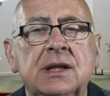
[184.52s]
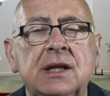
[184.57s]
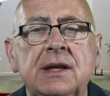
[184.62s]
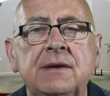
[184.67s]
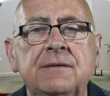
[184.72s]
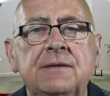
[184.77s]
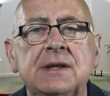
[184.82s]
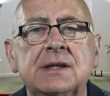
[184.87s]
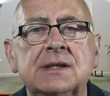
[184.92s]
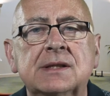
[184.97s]

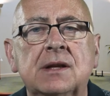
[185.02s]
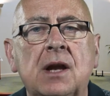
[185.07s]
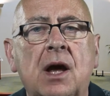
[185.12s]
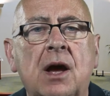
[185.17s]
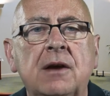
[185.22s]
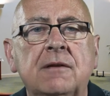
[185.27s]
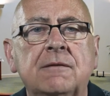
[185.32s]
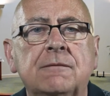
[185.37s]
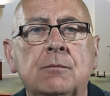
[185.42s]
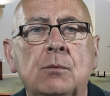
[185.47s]
live his
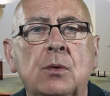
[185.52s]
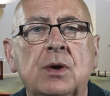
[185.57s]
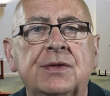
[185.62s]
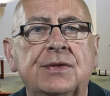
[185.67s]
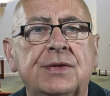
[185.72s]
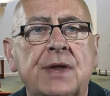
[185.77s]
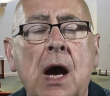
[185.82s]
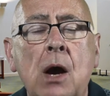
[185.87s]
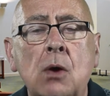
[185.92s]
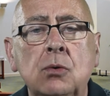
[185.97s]
life
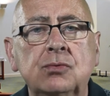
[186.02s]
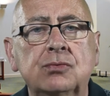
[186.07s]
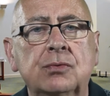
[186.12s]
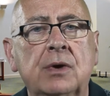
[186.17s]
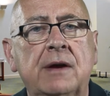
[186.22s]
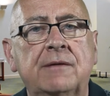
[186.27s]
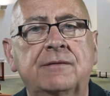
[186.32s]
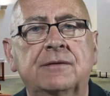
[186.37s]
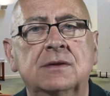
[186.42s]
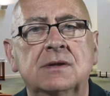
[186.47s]
without
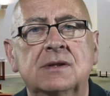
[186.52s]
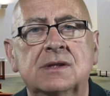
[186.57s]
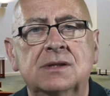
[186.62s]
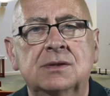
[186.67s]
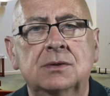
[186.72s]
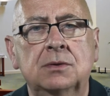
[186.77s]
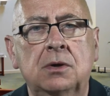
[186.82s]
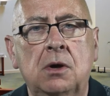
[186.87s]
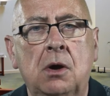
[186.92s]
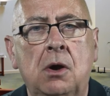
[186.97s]
reference
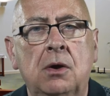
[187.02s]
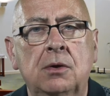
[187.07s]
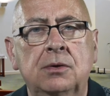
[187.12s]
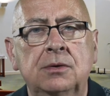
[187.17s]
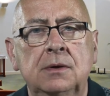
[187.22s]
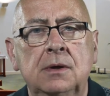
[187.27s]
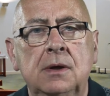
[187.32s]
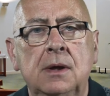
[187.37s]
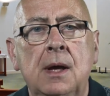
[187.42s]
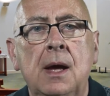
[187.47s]
to God.
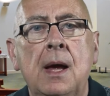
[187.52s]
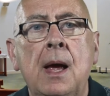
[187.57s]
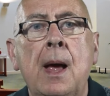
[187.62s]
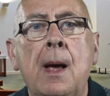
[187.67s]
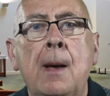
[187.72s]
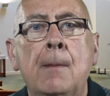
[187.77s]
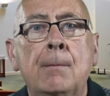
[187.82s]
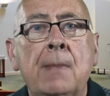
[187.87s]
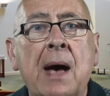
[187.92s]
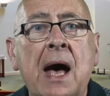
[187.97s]

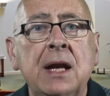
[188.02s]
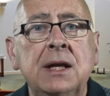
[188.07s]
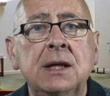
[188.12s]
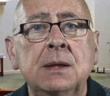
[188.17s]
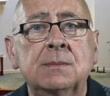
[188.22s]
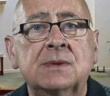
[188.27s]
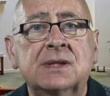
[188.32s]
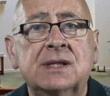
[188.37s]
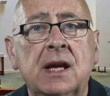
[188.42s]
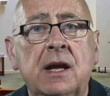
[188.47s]
Man
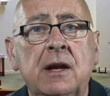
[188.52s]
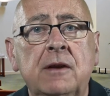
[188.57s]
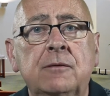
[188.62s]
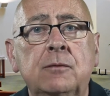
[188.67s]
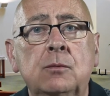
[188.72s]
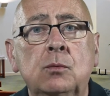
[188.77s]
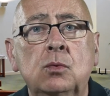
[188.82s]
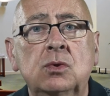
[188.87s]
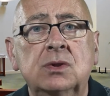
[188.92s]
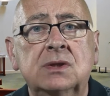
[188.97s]

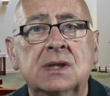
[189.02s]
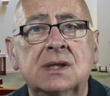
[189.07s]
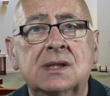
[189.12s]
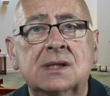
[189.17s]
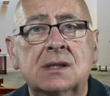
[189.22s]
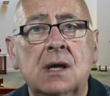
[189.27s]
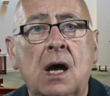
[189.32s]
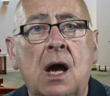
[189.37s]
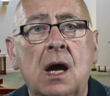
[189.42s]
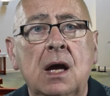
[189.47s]
himself would
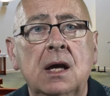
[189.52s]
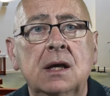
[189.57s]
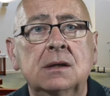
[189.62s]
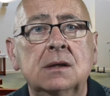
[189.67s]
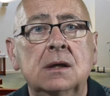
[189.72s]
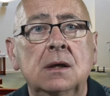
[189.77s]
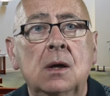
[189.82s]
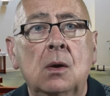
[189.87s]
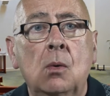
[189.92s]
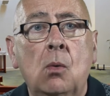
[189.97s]
decide
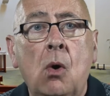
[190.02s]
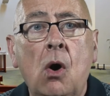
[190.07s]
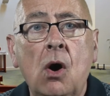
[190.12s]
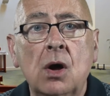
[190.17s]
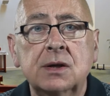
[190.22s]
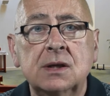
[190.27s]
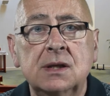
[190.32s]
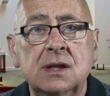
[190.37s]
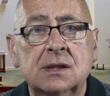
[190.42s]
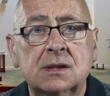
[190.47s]

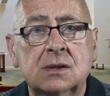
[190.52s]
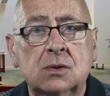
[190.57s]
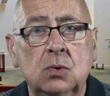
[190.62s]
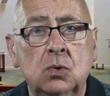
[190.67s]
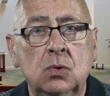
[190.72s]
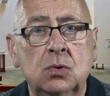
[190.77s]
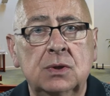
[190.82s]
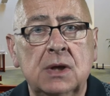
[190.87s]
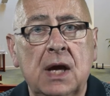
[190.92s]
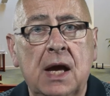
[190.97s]
what is
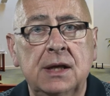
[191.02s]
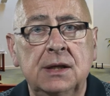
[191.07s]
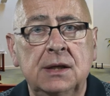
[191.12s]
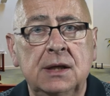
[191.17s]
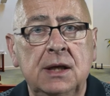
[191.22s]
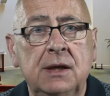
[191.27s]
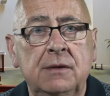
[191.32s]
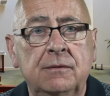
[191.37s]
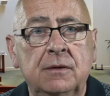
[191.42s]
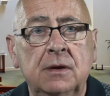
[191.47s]
good and
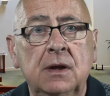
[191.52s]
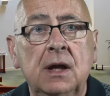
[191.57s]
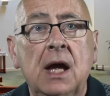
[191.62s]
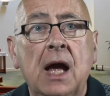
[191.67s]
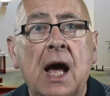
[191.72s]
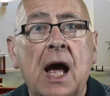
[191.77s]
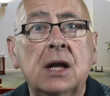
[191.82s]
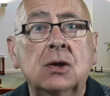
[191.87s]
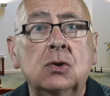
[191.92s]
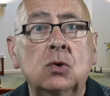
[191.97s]
evil,
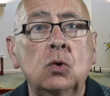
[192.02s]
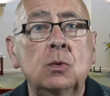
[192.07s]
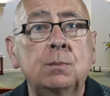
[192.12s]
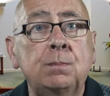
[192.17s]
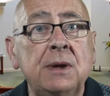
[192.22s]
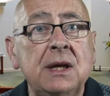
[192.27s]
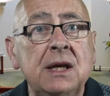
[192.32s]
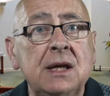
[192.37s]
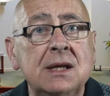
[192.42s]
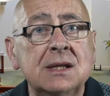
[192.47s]
and could
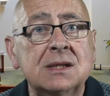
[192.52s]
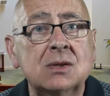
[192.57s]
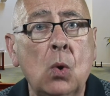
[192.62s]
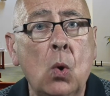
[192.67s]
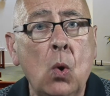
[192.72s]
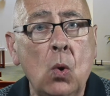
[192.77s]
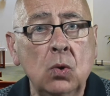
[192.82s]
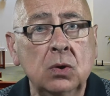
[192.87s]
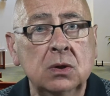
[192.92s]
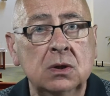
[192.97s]
be his
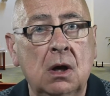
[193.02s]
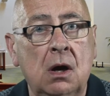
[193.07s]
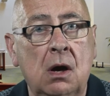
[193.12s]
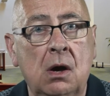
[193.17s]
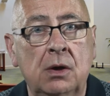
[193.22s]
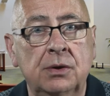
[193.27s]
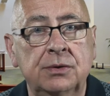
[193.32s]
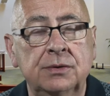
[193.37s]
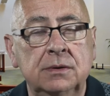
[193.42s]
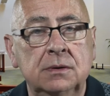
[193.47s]
own
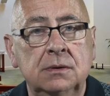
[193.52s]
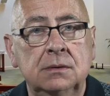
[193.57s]
God.